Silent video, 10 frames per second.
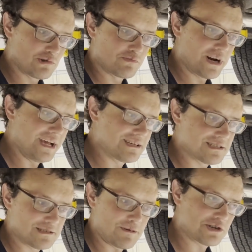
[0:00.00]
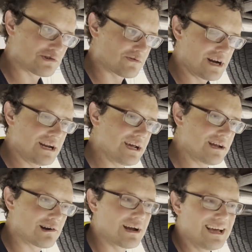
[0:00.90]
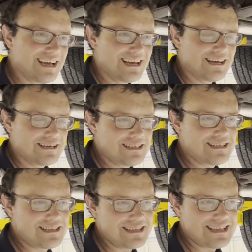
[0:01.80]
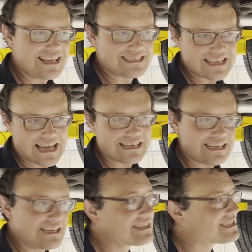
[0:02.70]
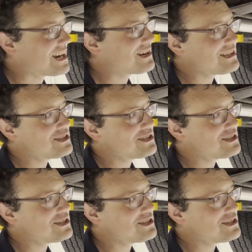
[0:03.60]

brakes, special radiator. That's not entirely